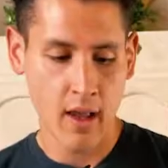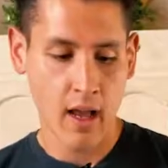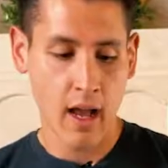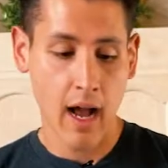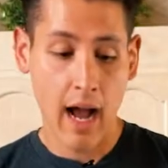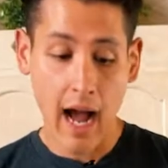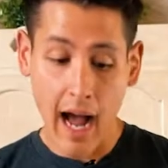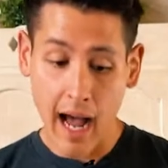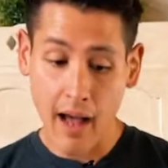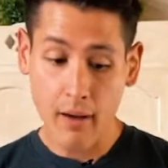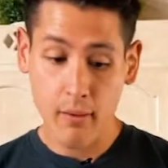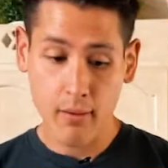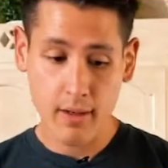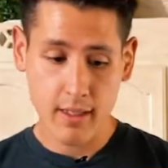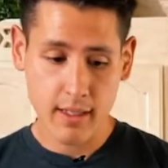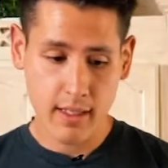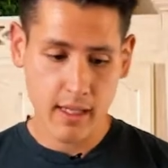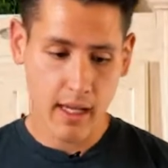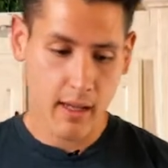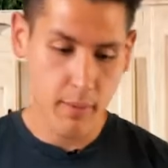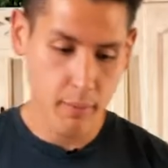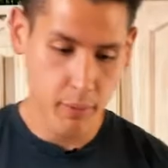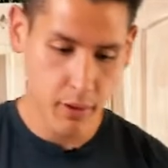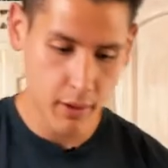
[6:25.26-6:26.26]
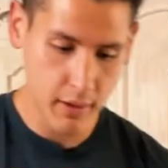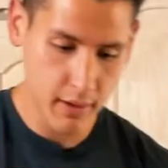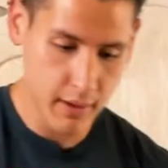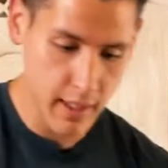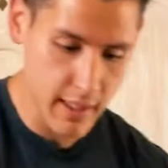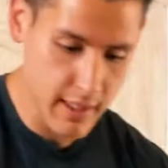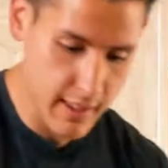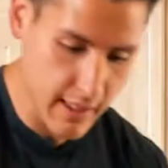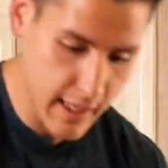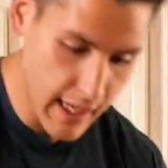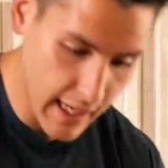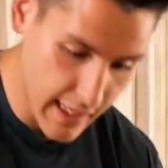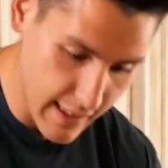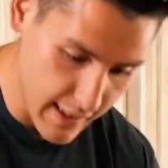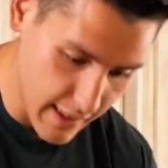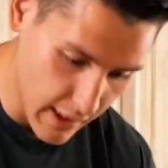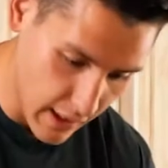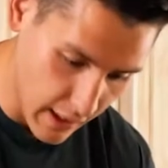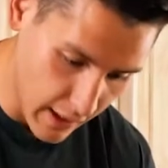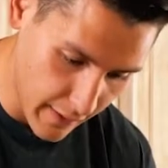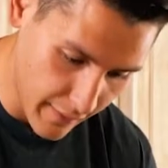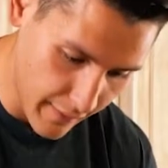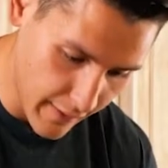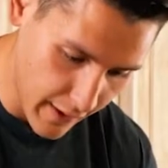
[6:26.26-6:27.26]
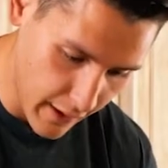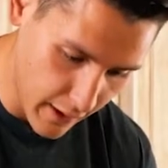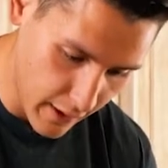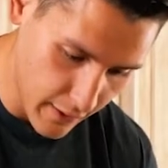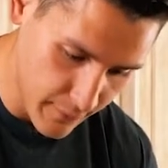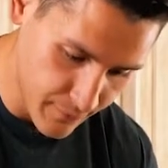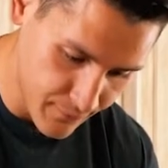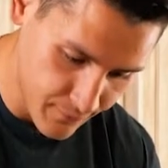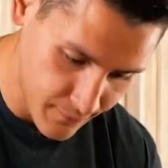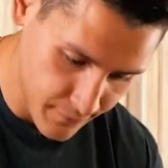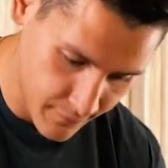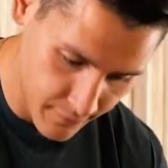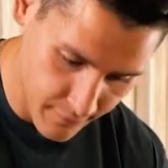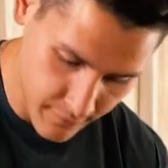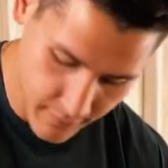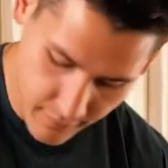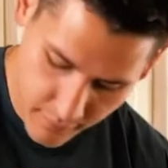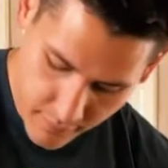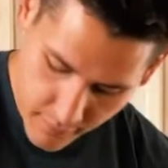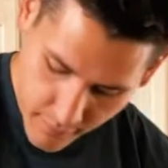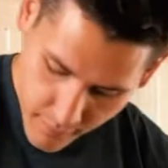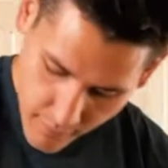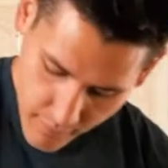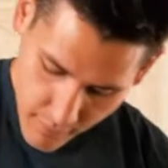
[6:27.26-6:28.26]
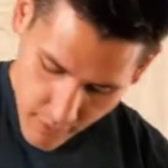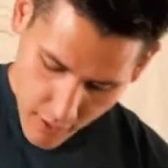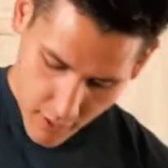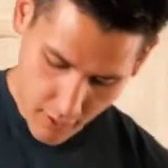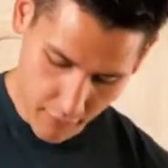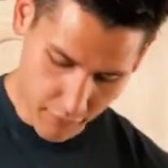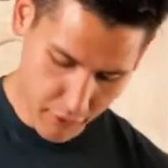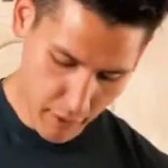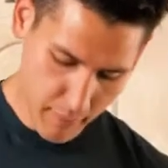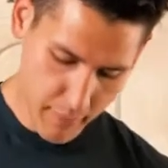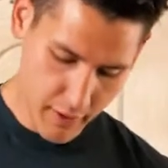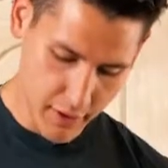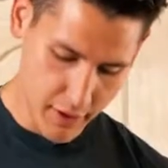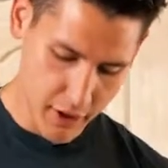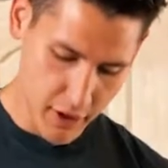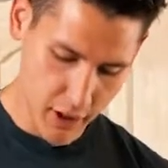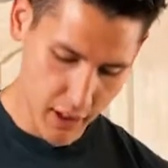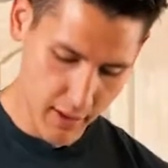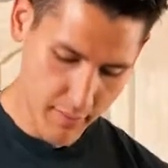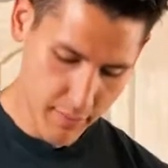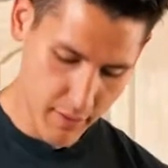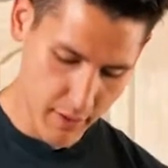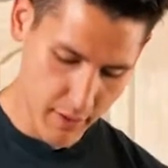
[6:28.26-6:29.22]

I would say put these guys on there from the jump.